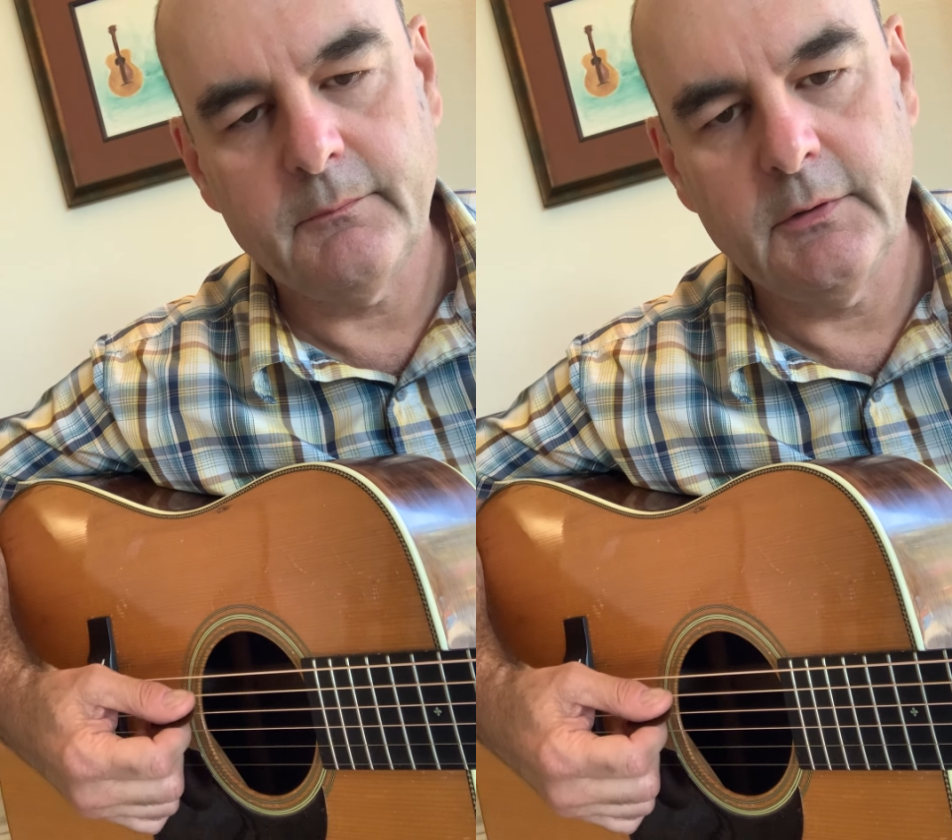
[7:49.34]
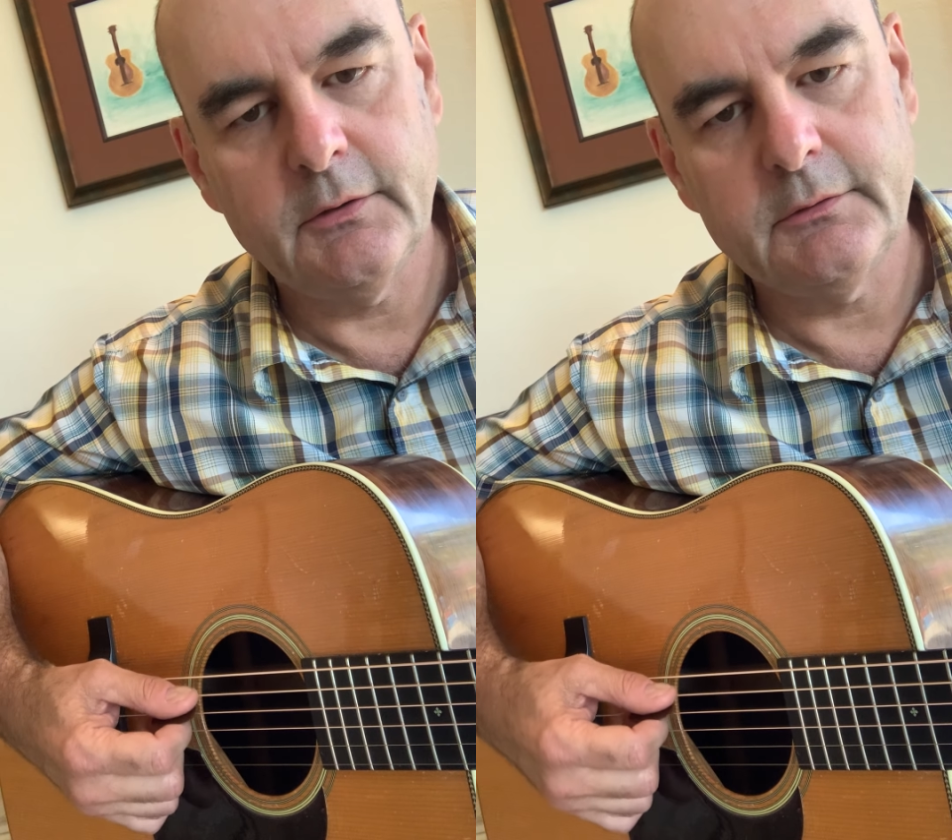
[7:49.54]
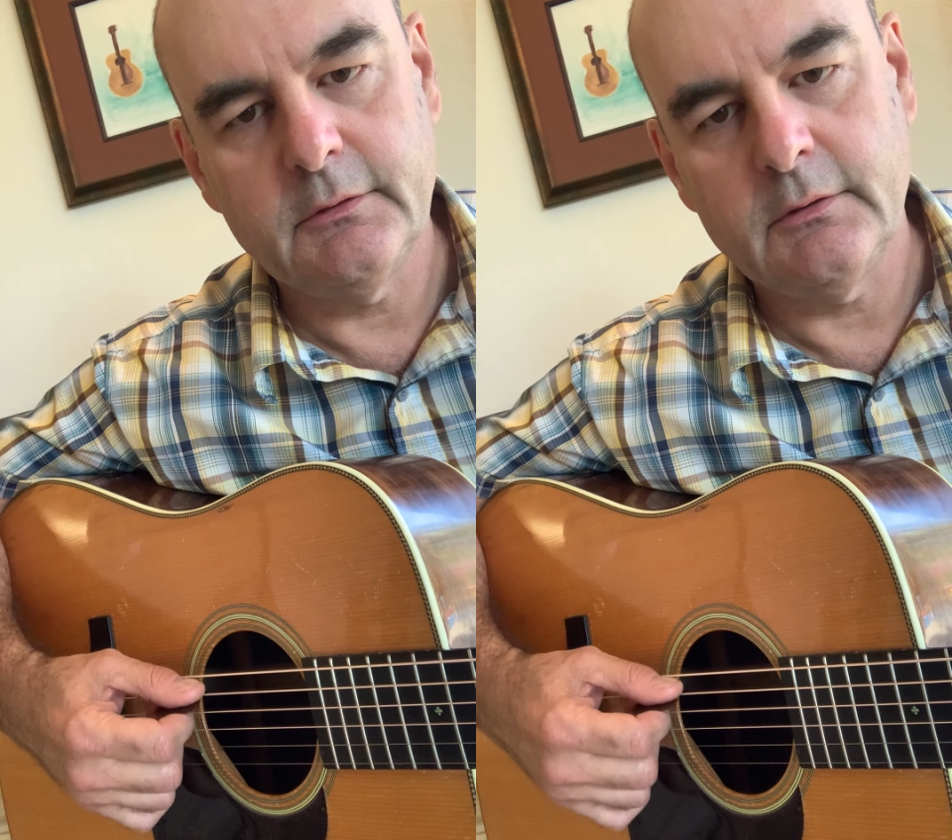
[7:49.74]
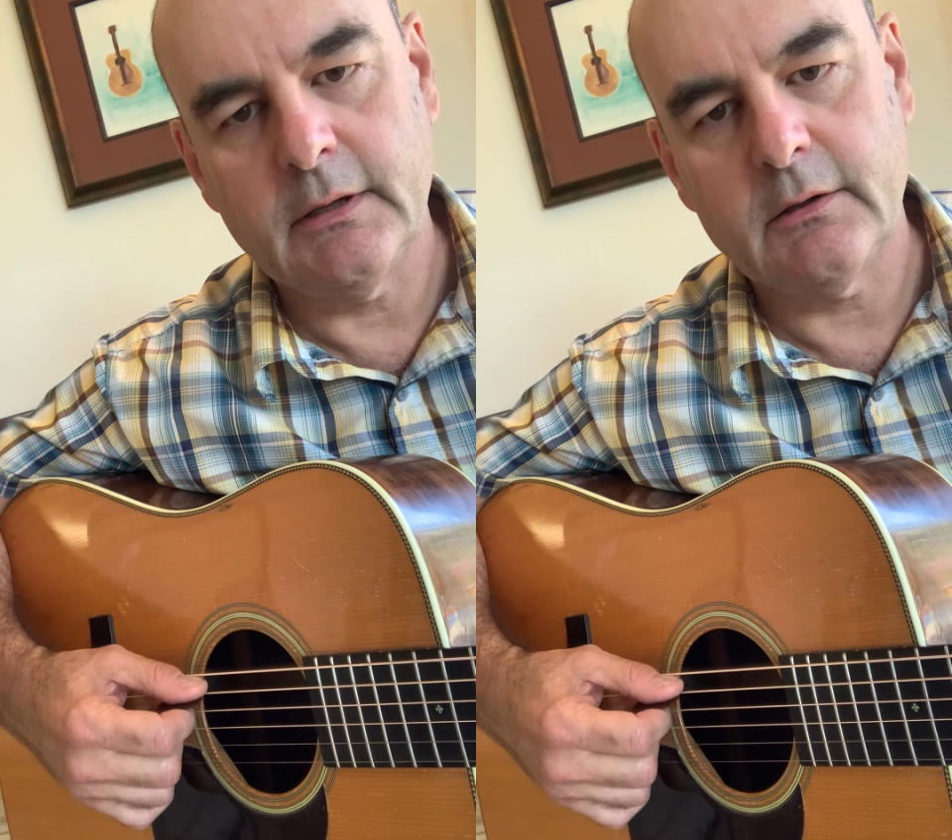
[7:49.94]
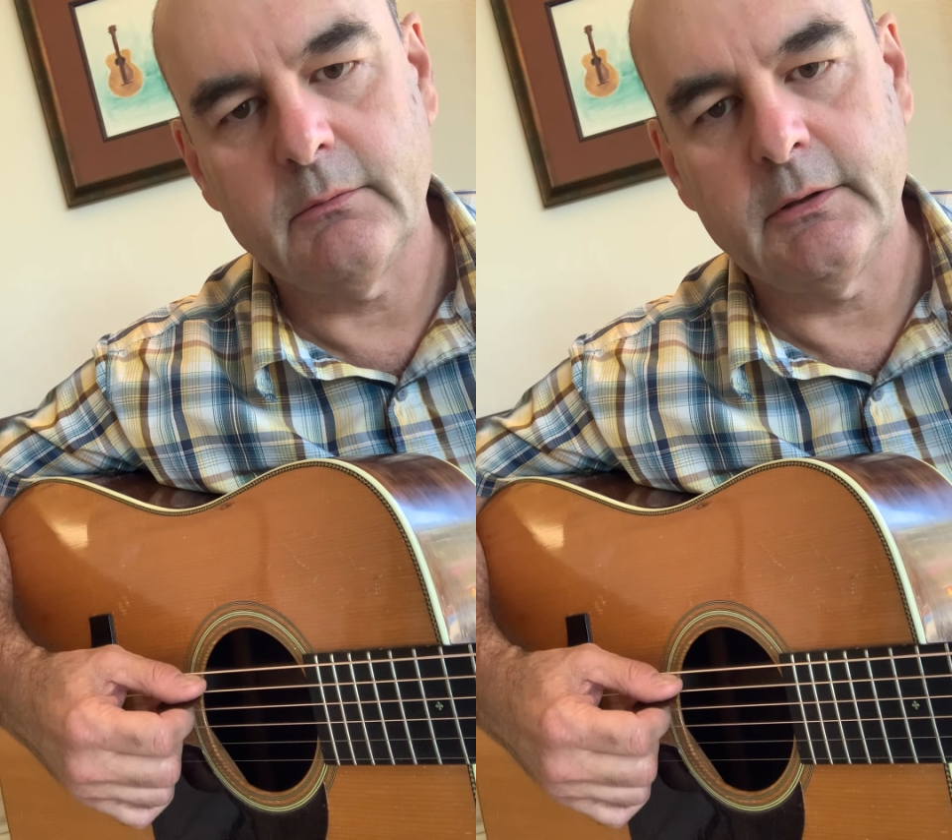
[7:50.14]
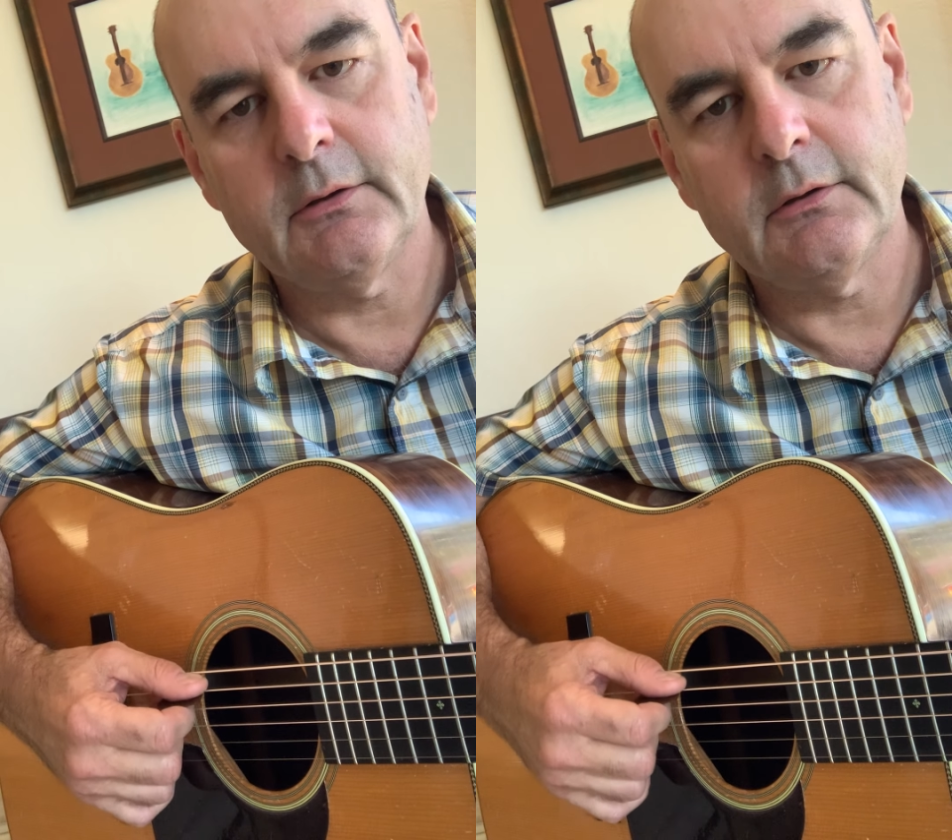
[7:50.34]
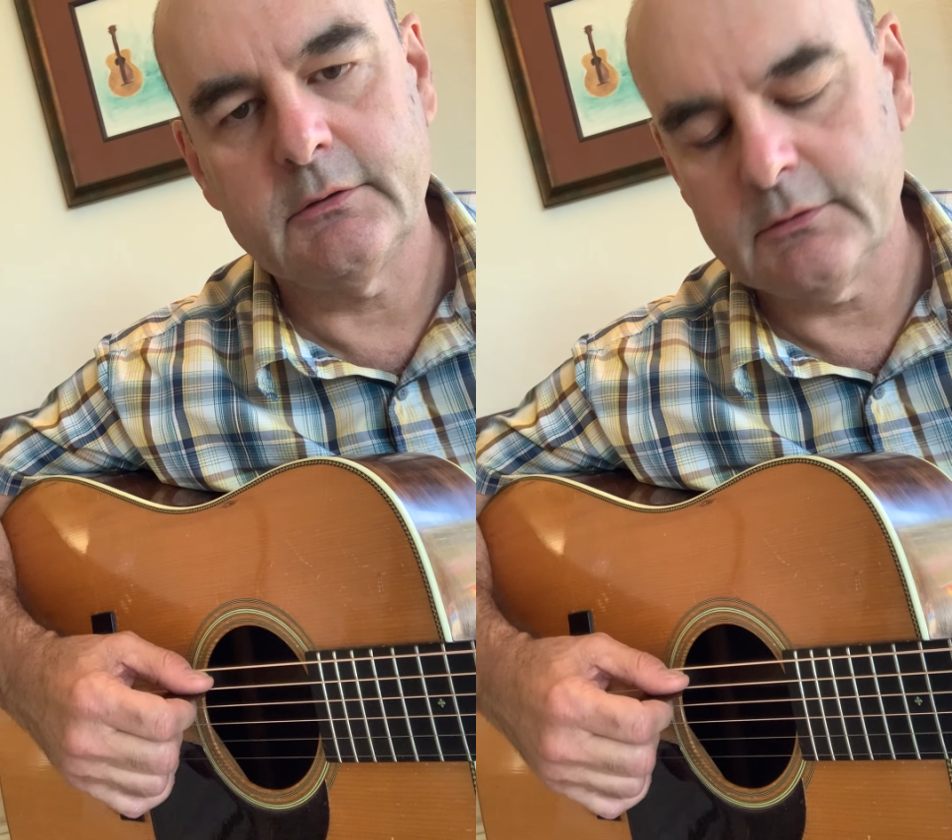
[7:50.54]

you're not going to be heard.